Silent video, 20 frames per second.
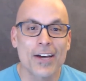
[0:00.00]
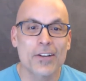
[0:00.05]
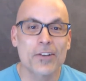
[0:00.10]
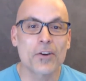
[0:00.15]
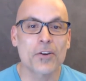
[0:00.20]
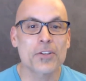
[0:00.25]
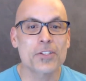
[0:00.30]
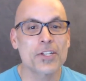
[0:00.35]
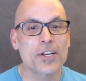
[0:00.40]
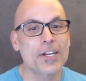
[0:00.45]

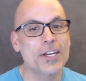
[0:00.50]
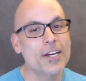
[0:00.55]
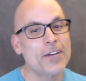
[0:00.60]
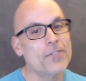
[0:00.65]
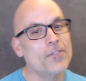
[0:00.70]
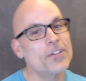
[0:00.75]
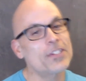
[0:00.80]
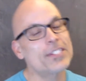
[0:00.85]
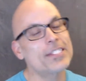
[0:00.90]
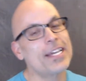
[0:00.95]
Goals are
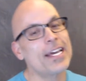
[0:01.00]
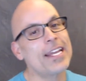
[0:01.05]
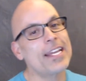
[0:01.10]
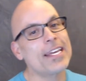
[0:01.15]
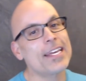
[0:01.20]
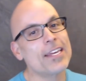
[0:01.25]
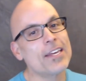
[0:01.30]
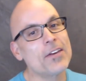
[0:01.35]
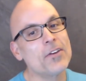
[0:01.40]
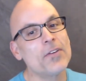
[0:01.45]
good for
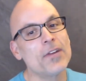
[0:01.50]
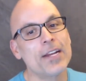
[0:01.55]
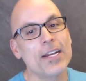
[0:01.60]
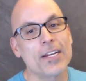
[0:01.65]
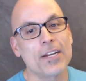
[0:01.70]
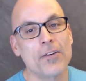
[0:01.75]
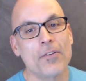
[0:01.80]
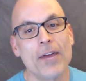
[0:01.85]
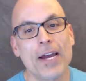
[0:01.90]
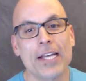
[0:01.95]
setting you in a
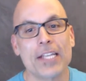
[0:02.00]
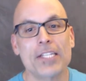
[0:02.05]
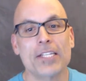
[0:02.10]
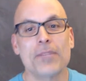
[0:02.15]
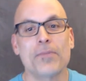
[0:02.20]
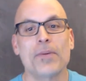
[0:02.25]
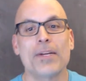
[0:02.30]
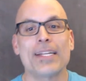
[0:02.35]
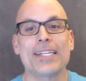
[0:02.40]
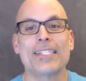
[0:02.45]

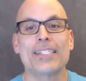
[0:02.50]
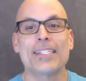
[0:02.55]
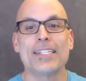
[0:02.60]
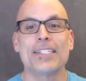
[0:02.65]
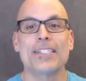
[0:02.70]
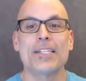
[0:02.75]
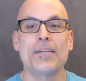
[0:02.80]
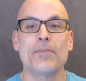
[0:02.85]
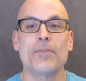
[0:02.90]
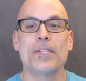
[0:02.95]
direction, but a
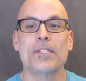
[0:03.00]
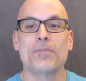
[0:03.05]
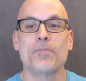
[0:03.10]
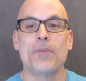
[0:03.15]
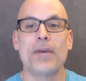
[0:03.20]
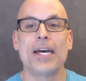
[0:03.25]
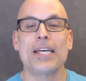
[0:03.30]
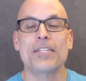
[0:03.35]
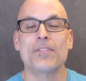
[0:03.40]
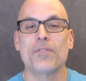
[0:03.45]
system is
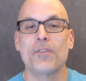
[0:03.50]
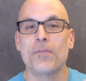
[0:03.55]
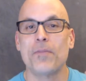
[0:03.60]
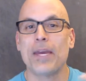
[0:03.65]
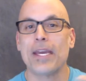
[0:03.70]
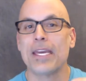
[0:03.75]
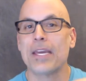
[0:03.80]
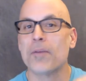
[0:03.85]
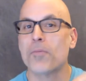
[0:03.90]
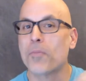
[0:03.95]
best for
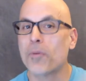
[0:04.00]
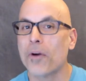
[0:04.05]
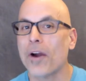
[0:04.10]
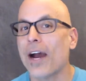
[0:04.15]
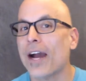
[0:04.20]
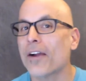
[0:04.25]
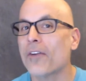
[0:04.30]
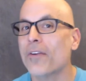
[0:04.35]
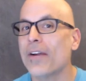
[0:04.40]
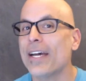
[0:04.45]
making
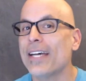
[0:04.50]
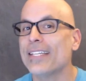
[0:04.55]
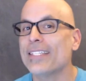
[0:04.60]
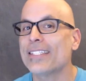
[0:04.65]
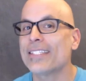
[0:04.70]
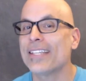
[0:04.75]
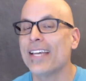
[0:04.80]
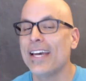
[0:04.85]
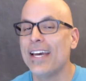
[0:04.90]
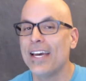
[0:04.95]

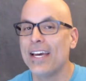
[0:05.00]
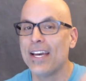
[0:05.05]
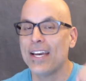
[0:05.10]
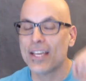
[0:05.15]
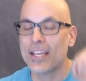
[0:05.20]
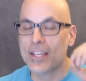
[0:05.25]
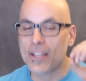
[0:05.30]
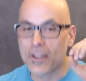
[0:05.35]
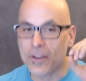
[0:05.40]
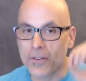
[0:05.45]
progress
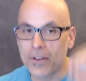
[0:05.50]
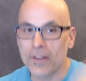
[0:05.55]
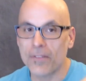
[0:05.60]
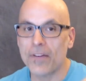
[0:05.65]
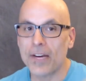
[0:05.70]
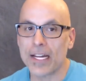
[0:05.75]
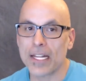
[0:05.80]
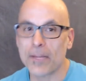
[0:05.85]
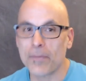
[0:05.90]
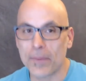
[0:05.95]
you
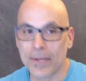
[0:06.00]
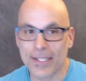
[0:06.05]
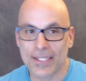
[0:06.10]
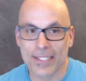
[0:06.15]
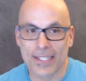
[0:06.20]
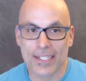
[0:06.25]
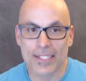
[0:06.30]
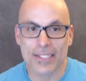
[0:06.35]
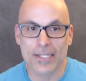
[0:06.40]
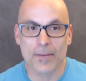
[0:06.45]
develop a
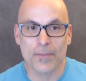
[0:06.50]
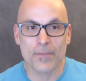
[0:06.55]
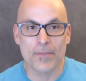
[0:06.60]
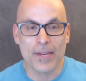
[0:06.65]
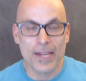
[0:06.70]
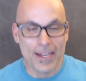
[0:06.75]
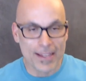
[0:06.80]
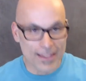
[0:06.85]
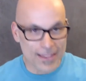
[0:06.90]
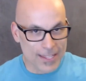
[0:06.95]

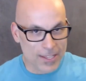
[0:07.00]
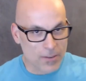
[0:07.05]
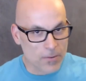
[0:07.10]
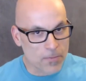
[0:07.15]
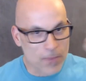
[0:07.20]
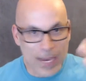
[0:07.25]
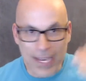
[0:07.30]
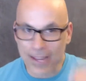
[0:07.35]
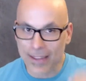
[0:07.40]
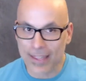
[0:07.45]
system, you
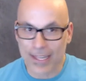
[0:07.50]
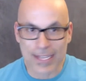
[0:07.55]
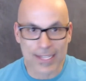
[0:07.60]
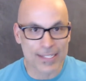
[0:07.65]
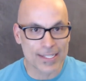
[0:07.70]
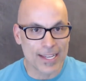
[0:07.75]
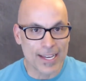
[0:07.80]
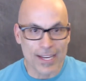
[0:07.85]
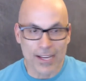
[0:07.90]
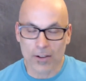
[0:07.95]
make
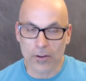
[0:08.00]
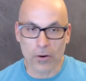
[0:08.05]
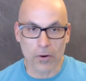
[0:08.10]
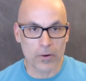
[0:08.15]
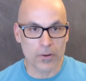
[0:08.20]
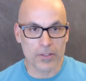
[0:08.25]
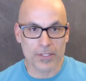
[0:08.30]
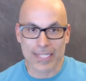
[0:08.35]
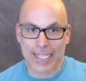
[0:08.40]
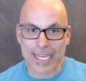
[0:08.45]
these
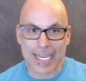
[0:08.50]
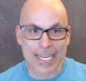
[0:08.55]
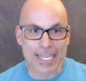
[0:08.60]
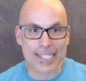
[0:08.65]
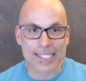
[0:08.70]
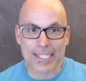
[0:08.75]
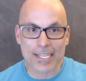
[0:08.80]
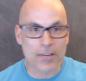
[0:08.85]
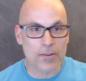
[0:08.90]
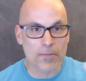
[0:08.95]
goals
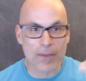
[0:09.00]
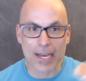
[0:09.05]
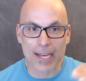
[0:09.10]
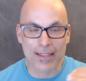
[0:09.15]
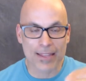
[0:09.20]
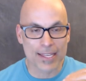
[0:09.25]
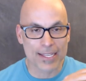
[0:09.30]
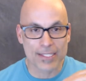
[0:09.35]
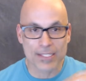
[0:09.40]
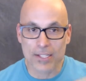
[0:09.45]
easy, you
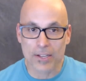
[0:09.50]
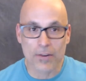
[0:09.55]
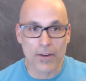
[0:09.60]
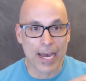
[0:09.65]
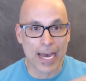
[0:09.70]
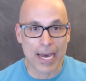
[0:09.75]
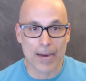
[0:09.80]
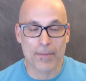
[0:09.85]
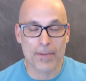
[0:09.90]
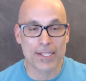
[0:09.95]
make these new
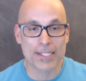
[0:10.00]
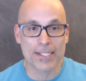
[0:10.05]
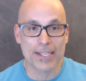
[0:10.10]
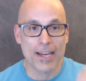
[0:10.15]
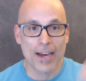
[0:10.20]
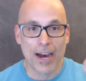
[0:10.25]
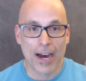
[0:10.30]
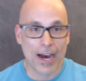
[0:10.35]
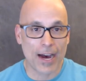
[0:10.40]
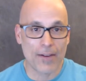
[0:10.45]
habits
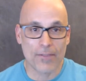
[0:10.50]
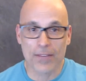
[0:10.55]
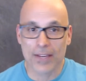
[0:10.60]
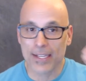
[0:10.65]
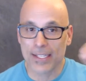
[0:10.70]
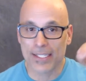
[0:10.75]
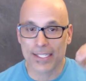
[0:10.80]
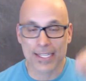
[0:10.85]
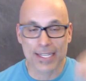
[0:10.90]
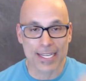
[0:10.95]

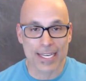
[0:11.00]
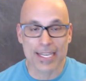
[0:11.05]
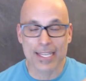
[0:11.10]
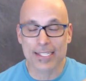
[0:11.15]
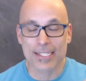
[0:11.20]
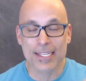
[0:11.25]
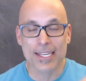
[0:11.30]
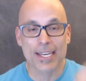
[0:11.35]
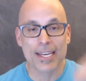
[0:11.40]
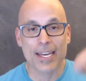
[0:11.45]
obvious and
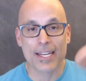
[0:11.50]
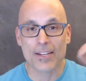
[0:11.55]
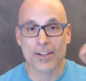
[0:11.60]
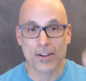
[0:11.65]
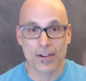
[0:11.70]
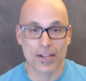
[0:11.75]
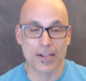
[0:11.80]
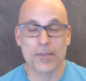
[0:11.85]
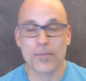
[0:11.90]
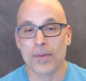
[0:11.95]
easy, and
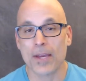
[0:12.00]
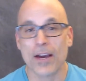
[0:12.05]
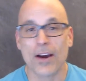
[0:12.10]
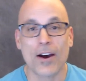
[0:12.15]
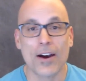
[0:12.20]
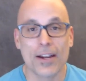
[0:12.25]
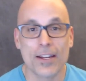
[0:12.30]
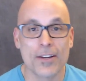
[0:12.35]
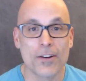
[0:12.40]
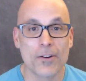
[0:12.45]
you're going to be
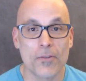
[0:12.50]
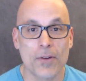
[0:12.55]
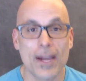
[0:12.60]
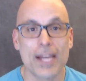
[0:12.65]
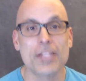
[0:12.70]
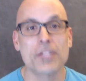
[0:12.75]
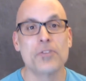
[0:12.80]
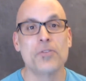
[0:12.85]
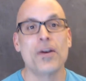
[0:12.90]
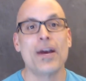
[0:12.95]
on your
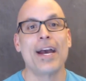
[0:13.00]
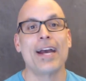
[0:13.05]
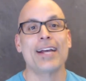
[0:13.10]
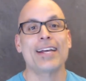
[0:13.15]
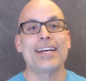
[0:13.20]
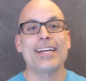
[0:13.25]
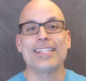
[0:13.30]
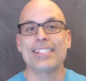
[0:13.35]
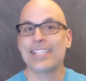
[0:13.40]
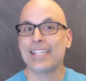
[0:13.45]
right
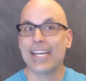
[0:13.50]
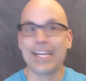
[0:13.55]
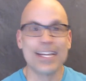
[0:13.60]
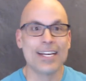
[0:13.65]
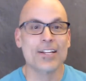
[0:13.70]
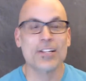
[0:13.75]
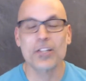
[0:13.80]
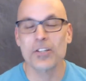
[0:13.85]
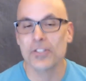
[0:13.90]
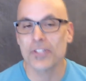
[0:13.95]
track to
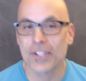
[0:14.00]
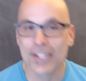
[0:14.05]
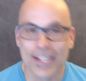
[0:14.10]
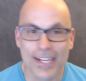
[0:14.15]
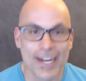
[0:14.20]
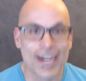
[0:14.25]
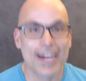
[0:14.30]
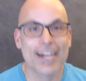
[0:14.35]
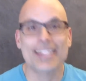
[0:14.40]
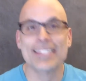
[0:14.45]
getting closer to
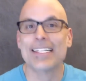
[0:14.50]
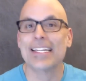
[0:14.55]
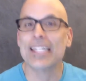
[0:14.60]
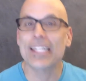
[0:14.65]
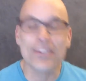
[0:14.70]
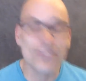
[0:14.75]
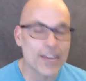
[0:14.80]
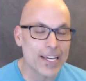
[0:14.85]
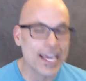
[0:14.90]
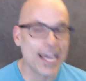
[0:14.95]
God, to
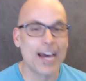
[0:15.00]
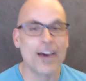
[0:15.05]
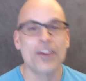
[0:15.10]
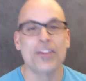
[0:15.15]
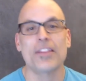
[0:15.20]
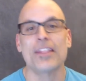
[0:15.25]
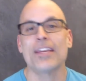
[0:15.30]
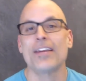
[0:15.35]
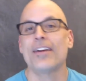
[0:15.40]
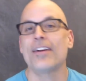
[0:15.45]
living
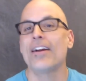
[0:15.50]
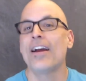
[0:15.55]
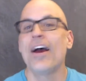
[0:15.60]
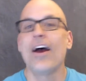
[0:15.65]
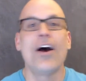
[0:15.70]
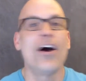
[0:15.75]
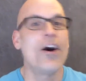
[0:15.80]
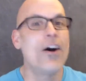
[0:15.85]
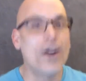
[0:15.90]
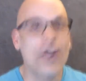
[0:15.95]
healthier,
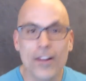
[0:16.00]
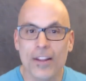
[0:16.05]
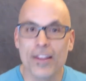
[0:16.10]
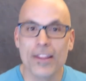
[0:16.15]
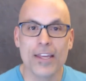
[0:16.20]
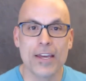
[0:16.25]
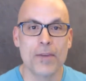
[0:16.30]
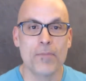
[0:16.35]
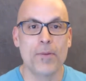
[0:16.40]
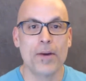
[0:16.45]
all
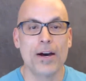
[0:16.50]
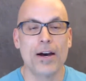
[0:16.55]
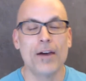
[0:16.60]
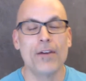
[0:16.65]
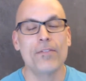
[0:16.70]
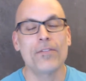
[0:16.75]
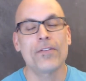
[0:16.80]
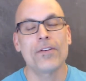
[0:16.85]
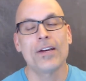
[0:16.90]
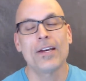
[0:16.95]
of the
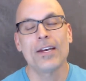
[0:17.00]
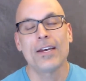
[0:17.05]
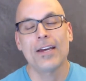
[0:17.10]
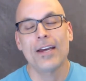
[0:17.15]
above.